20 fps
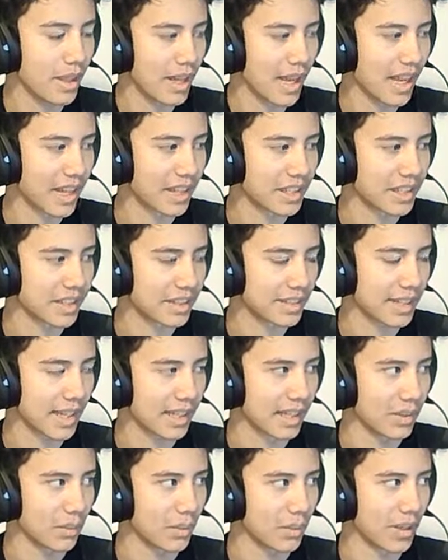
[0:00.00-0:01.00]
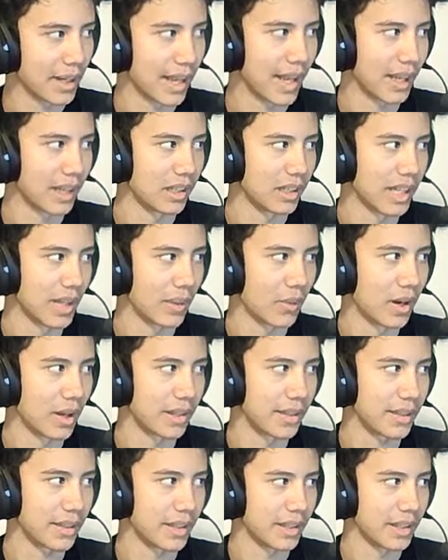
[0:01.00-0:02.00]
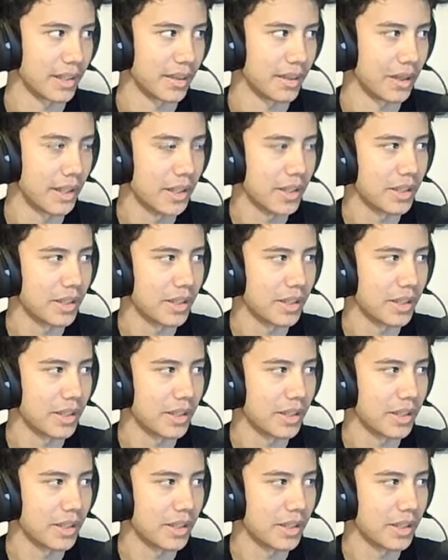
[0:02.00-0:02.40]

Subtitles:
I can just tell it what angle I want the